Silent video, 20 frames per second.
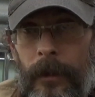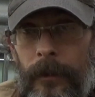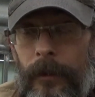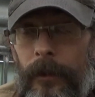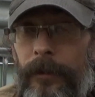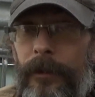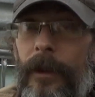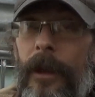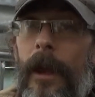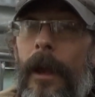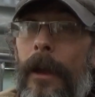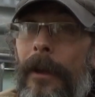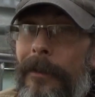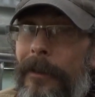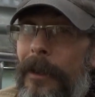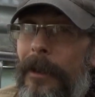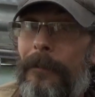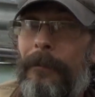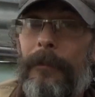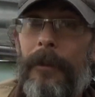There's a guy
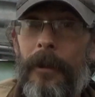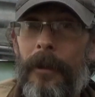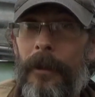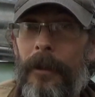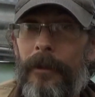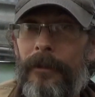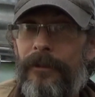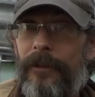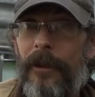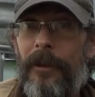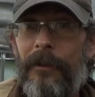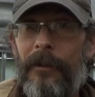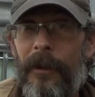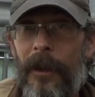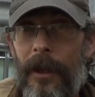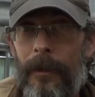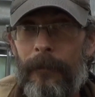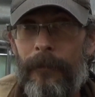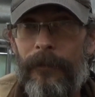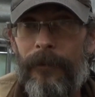named John
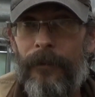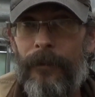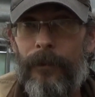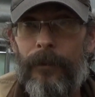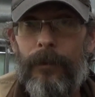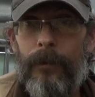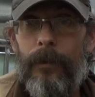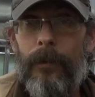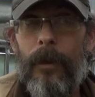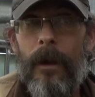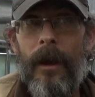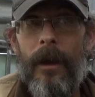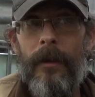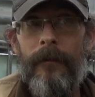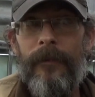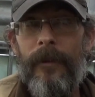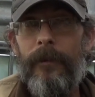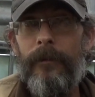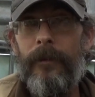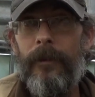Kemp who
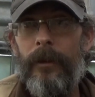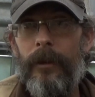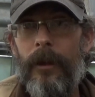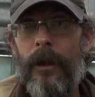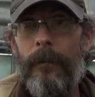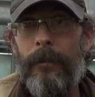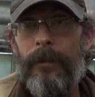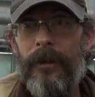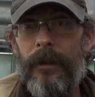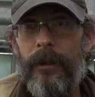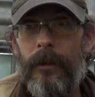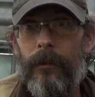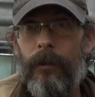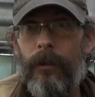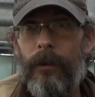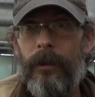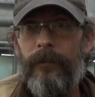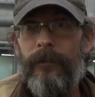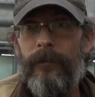founded a company called